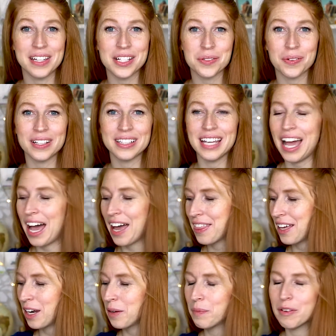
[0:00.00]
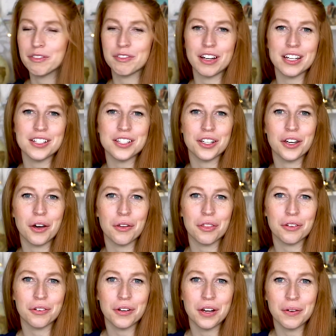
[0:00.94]
this one yet. I thought it'd be fun to go
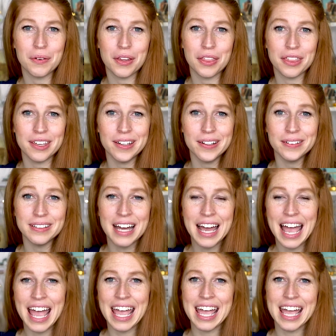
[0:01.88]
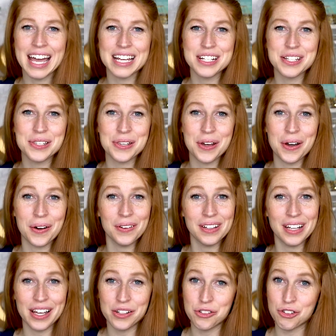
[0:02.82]
through it with you, and so
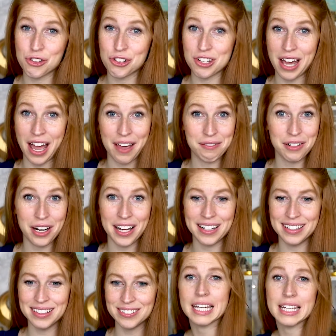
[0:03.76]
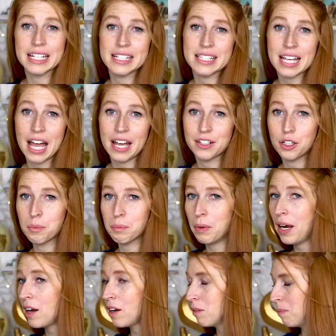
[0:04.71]
let's dive right in. Inside your
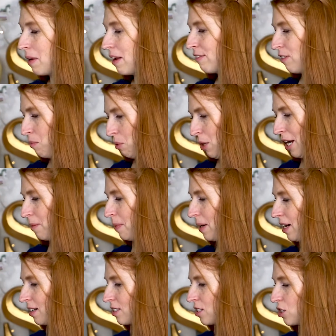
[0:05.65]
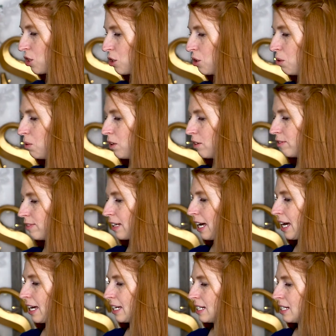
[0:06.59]
brown Maeven Bridal Box, you will
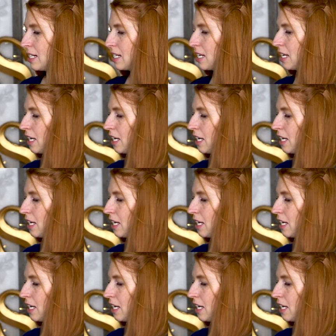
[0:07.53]
find